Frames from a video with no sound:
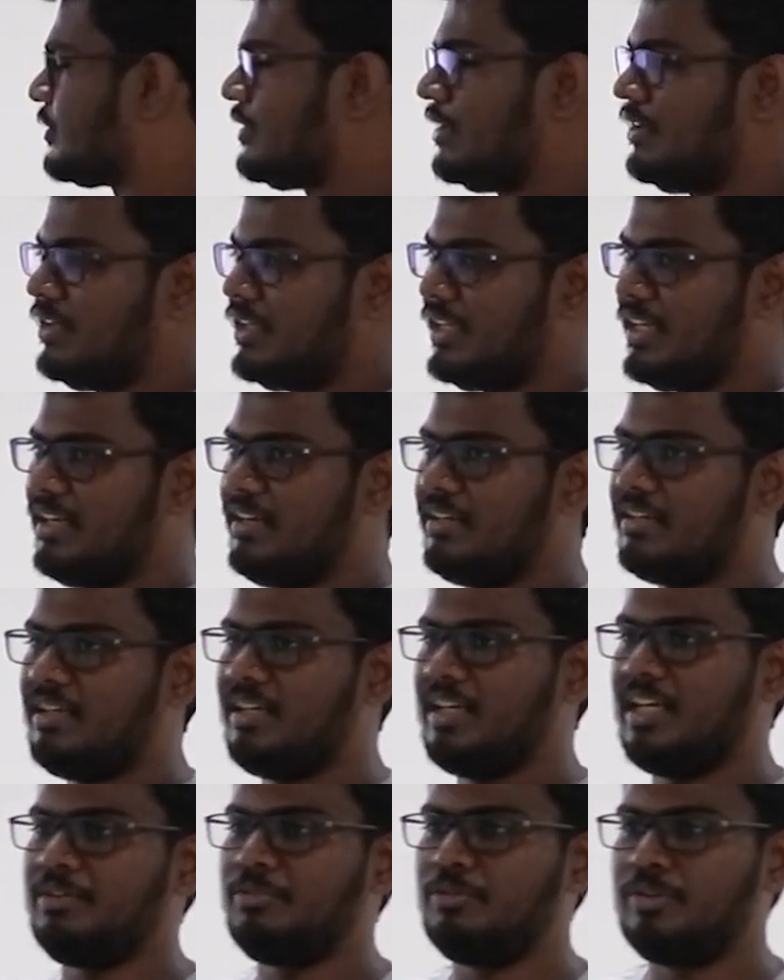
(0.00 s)
called
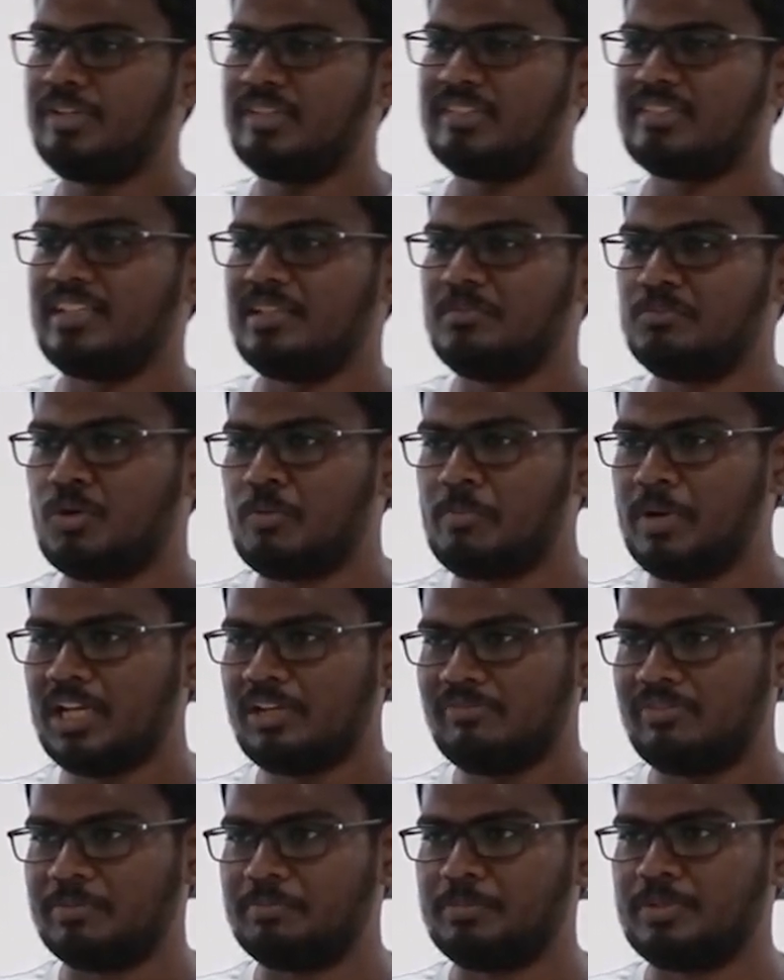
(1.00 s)
Android, iOS and
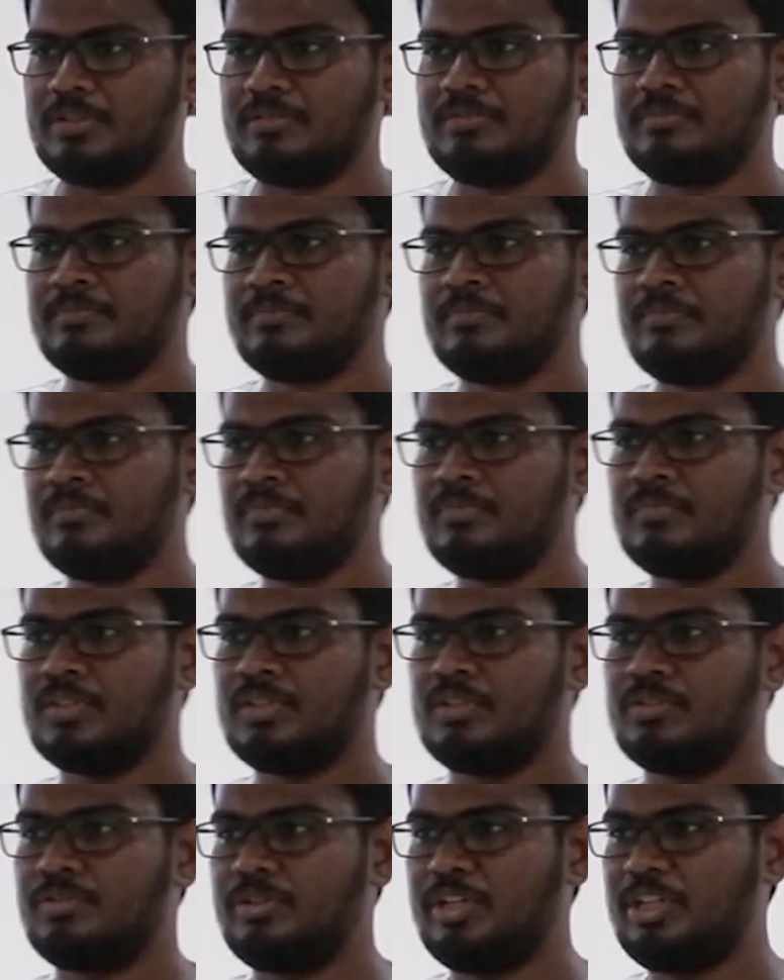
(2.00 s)
mobile web.
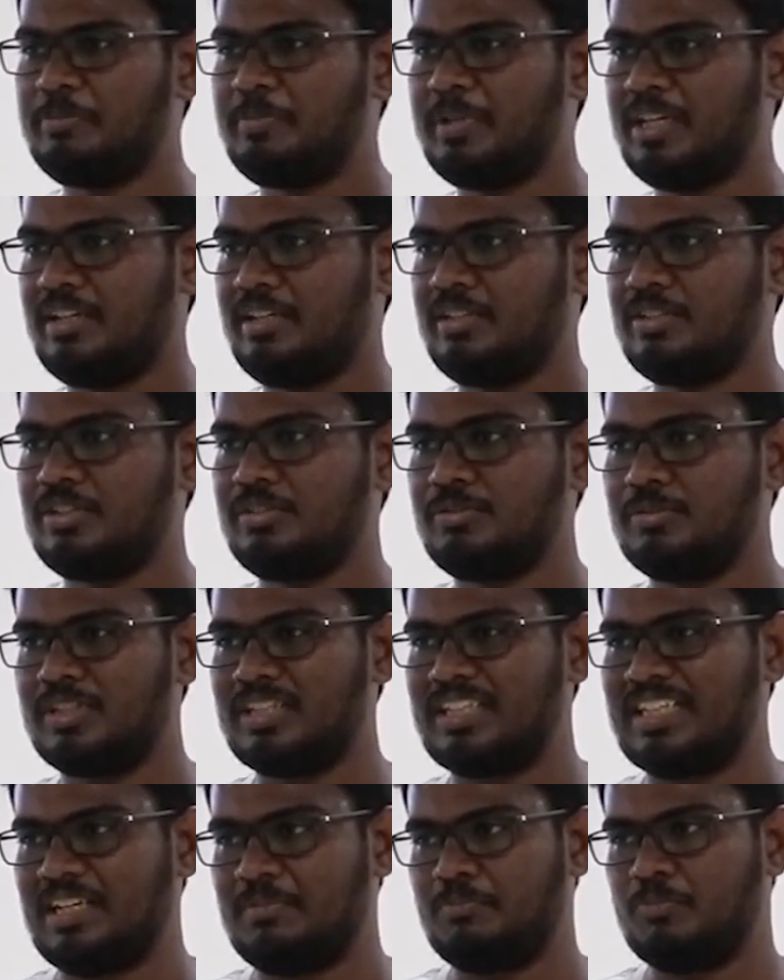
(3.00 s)
You need to pay attention to
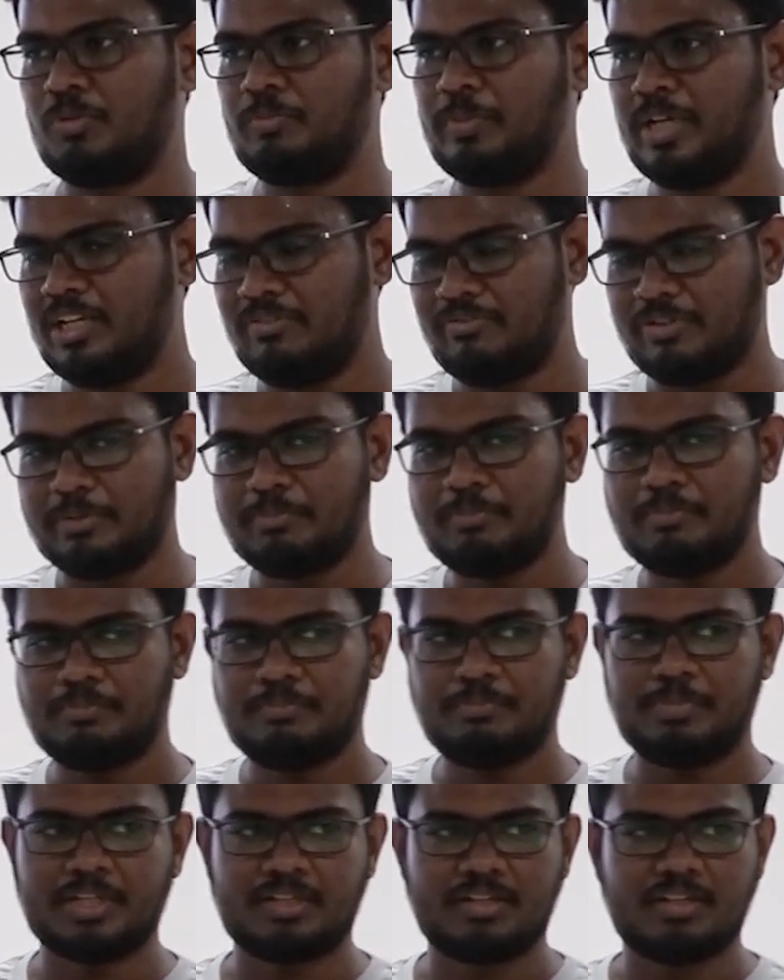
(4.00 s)
the tab mobile web
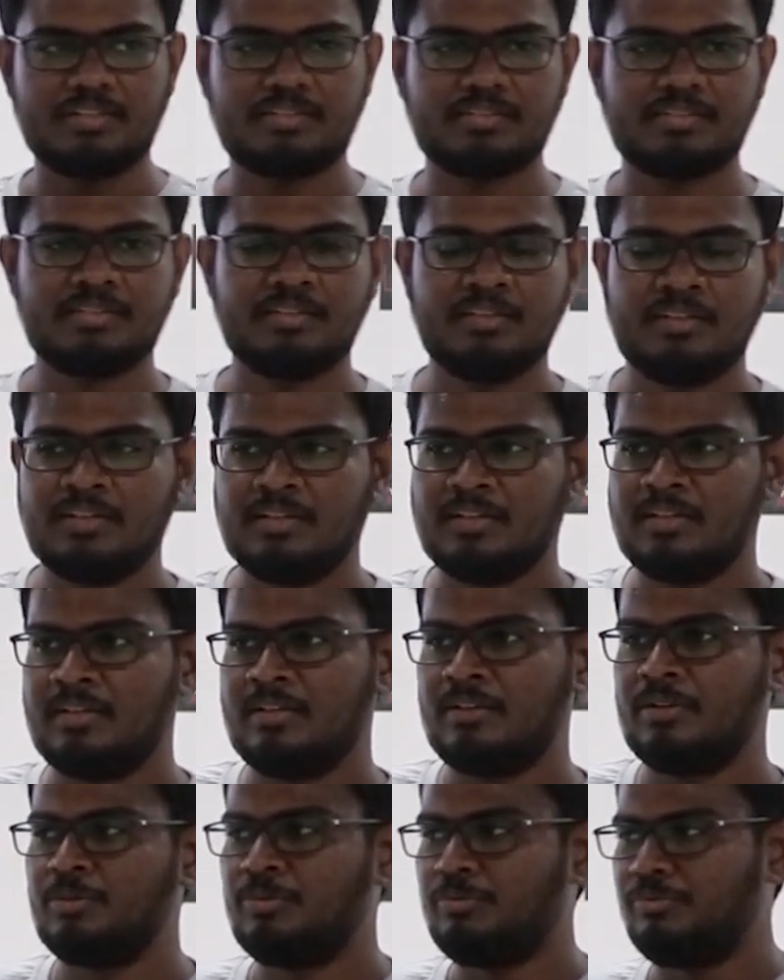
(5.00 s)
because
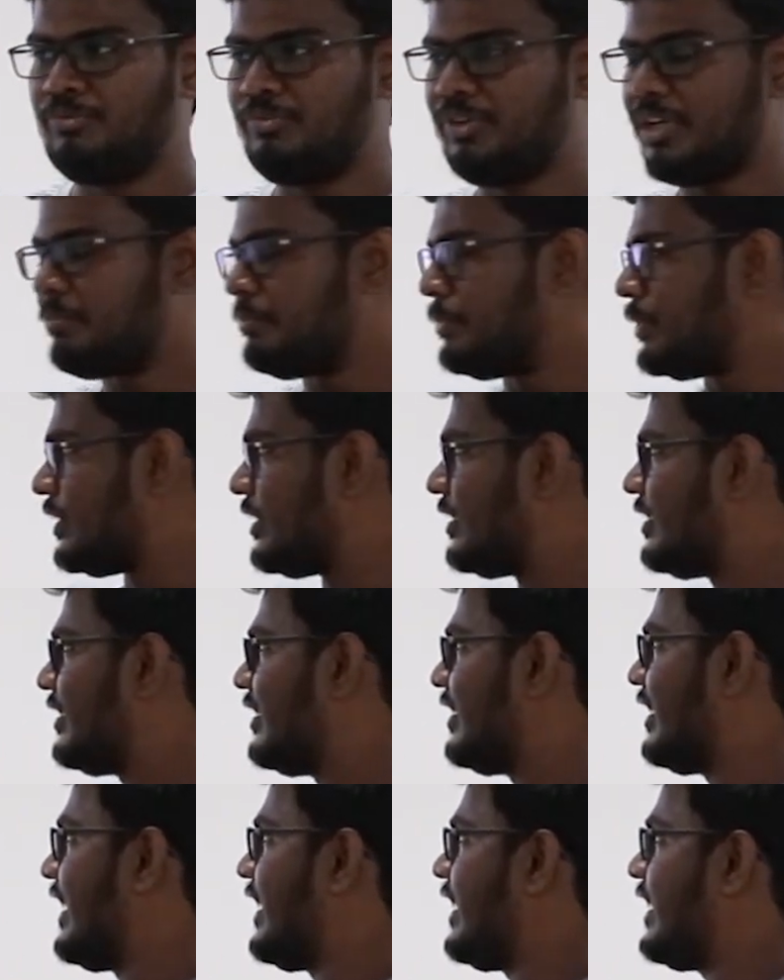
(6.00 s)
web
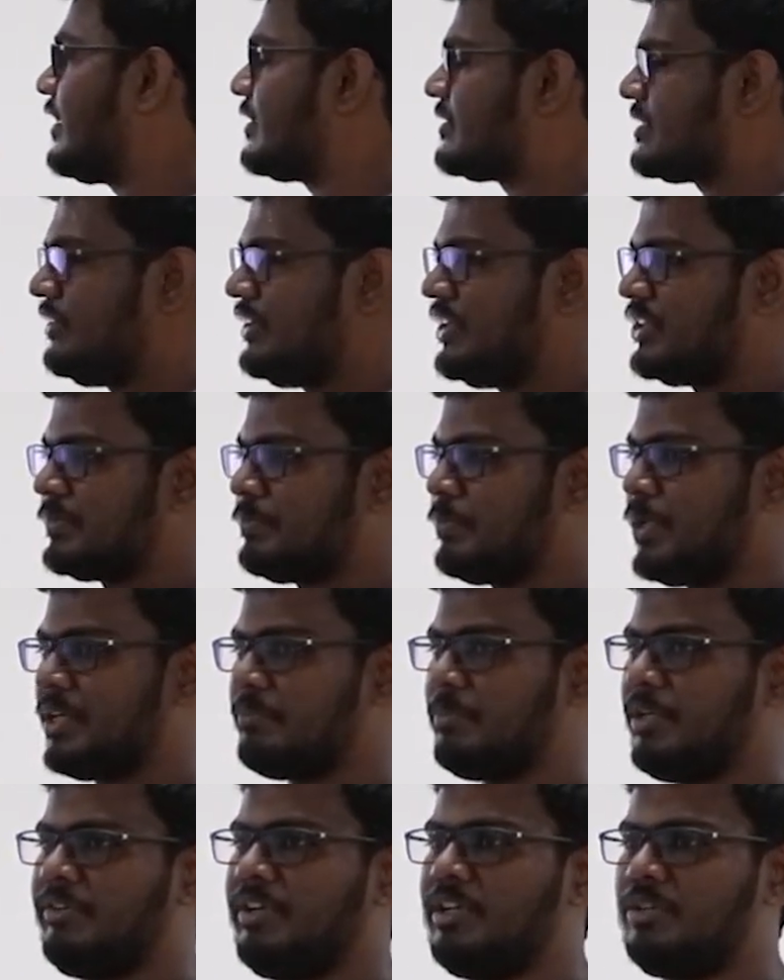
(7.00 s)
actually is
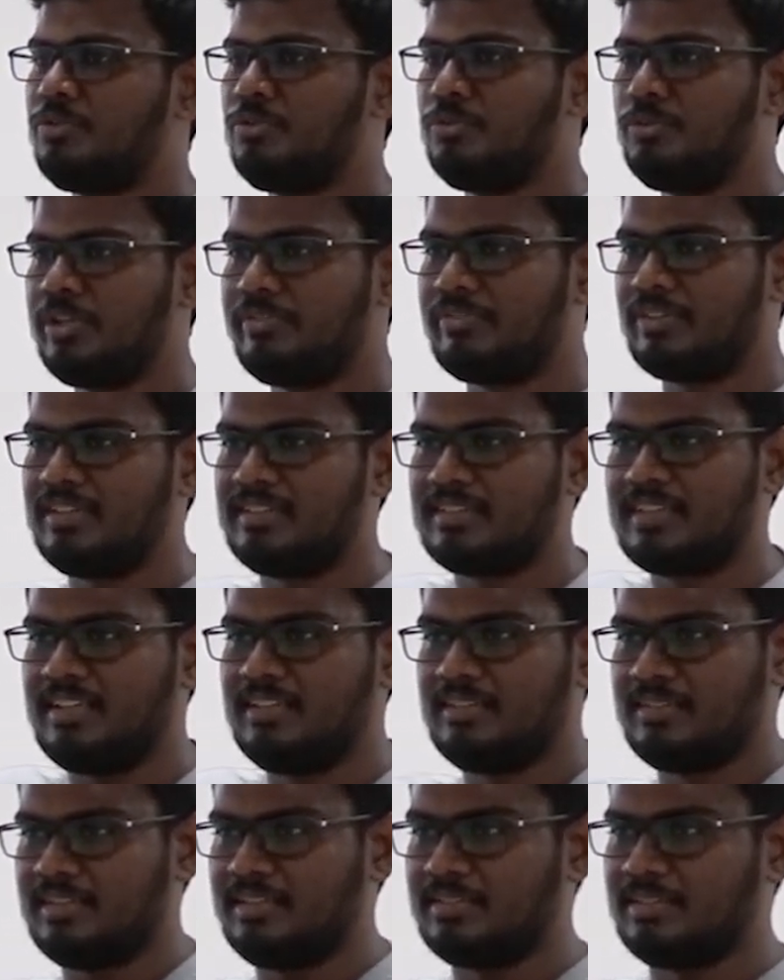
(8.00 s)
split between two different
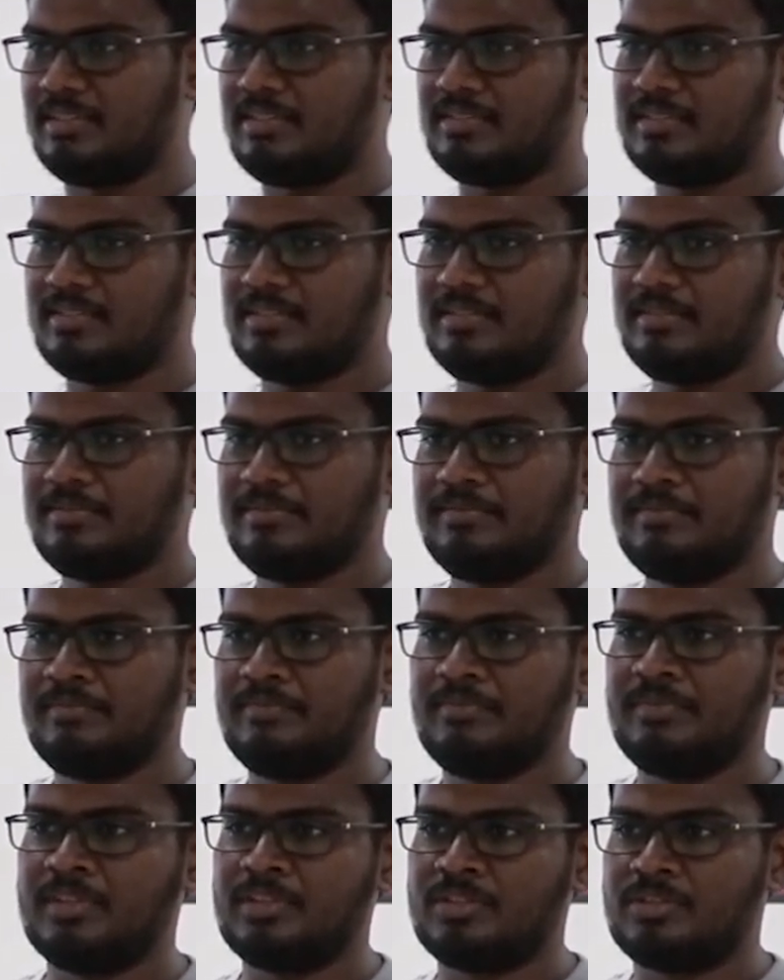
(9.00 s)
screen sizes.
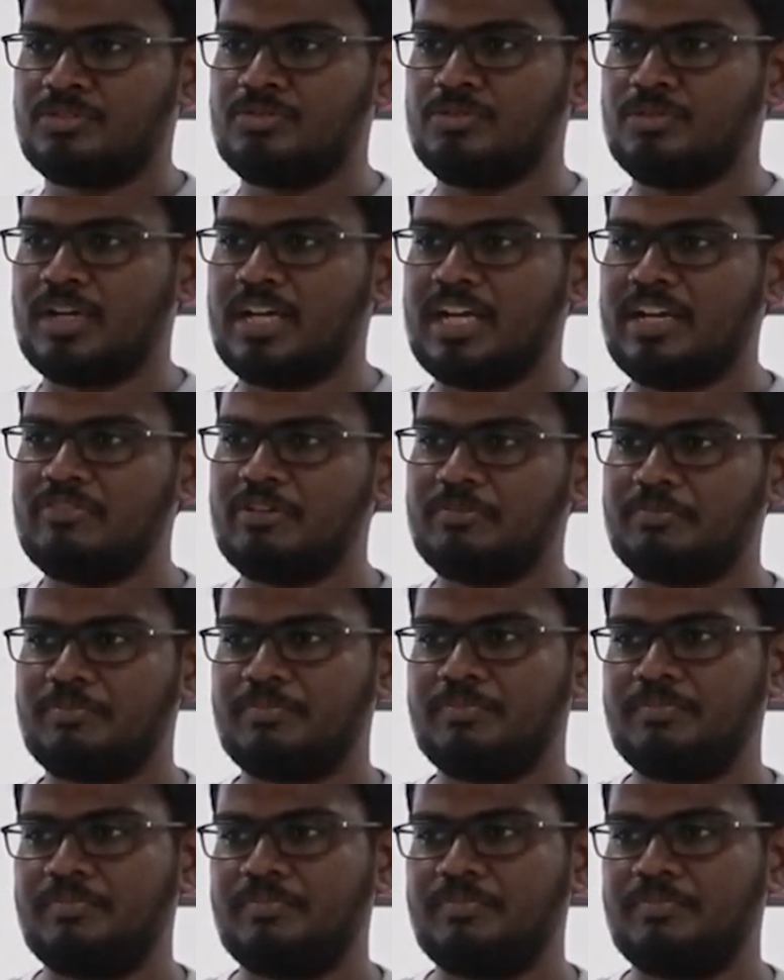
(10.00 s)
You have a